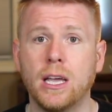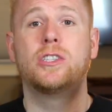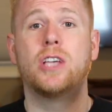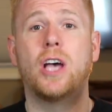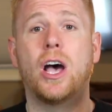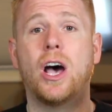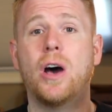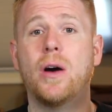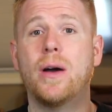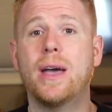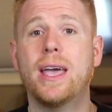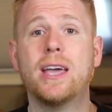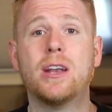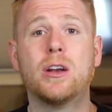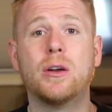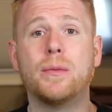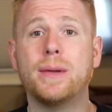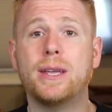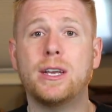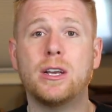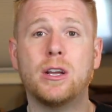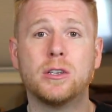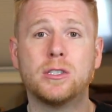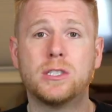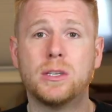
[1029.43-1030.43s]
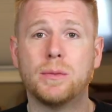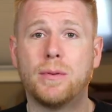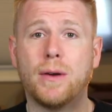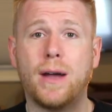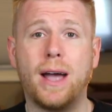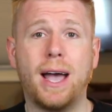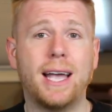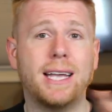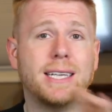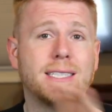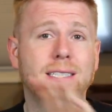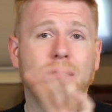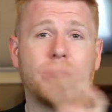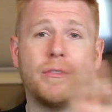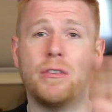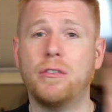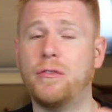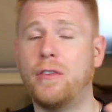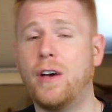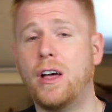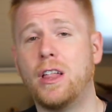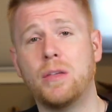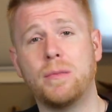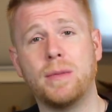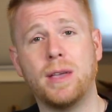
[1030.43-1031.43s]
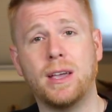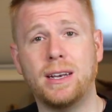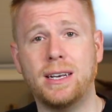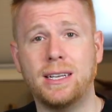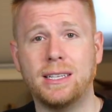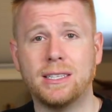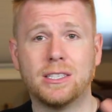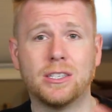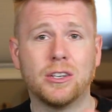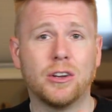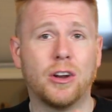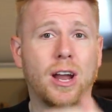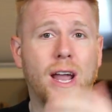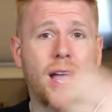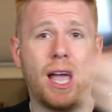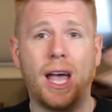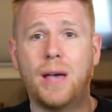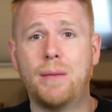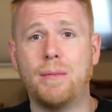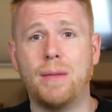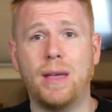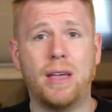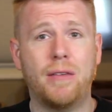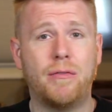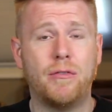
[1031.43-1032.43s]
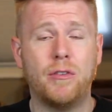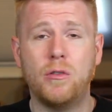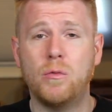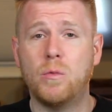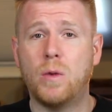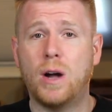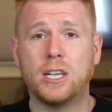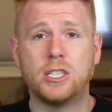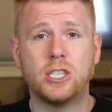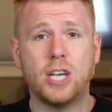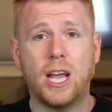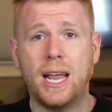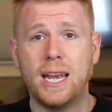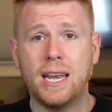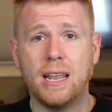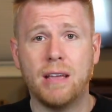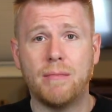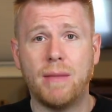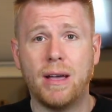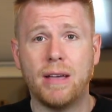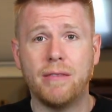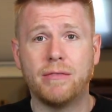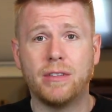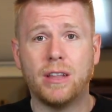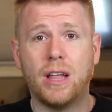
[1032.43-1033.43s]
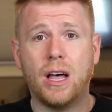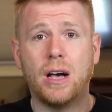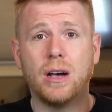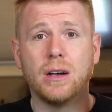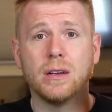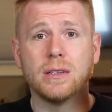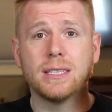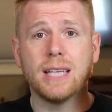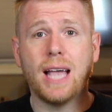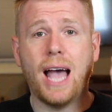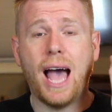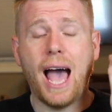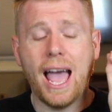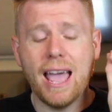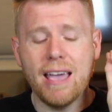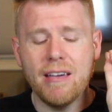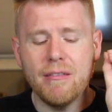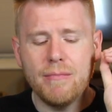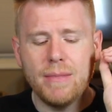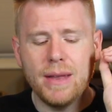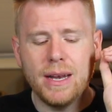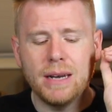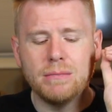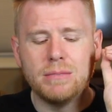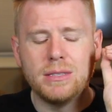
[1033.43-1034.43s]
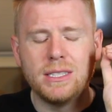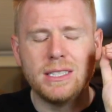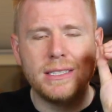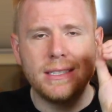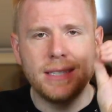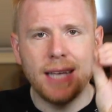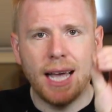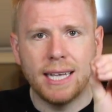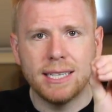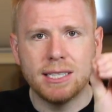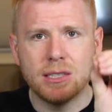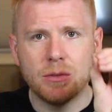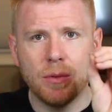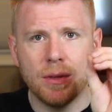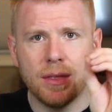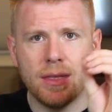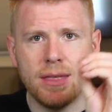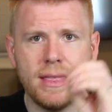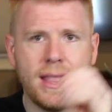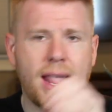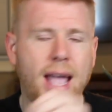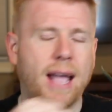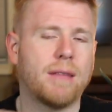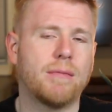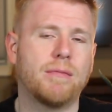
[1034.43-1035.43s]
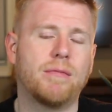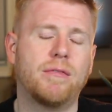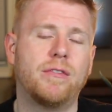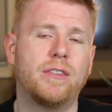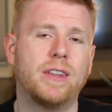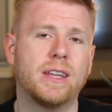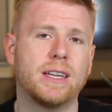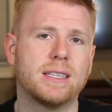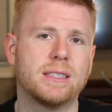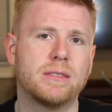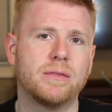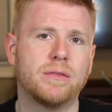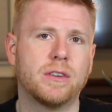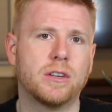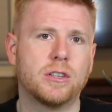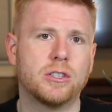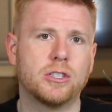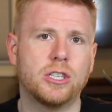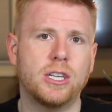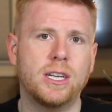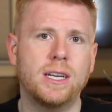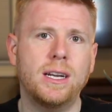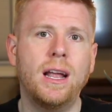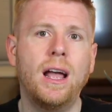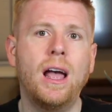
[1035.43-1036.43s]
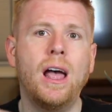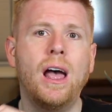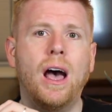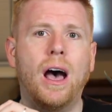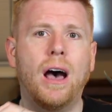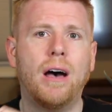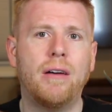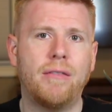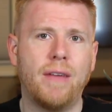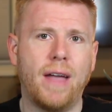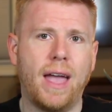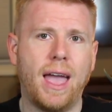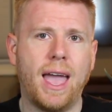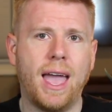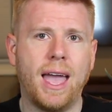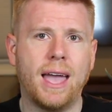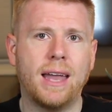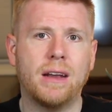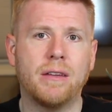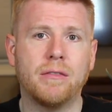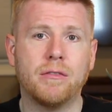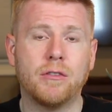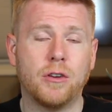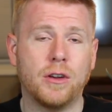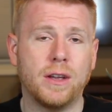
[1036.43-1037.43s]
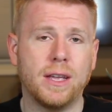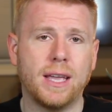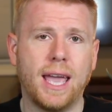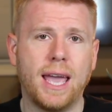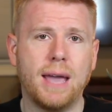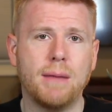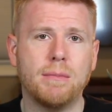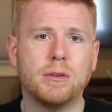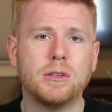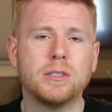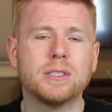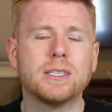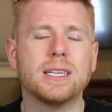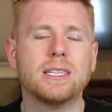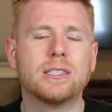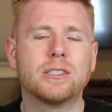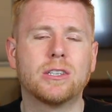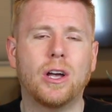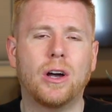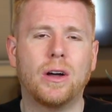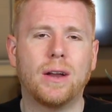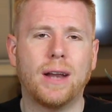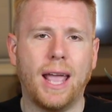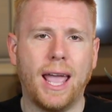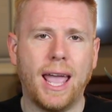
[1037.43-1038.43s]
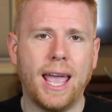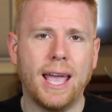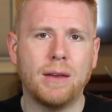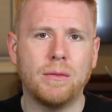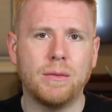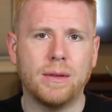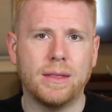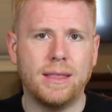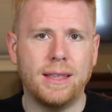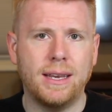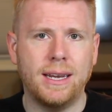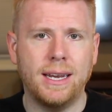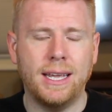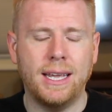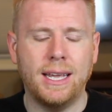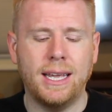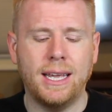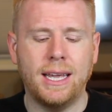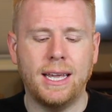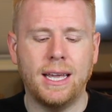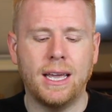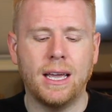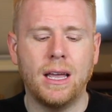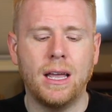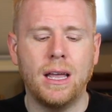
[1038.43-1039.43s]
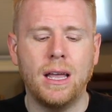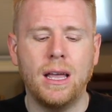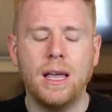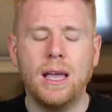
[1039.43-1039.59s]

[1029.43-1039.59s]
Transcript: So it'll be no surprise if you follow me on Instagram, if you watch any of my vlogs, I have been obsessed with Netflix version of Anne of Green Gables. It's called Anne with an E.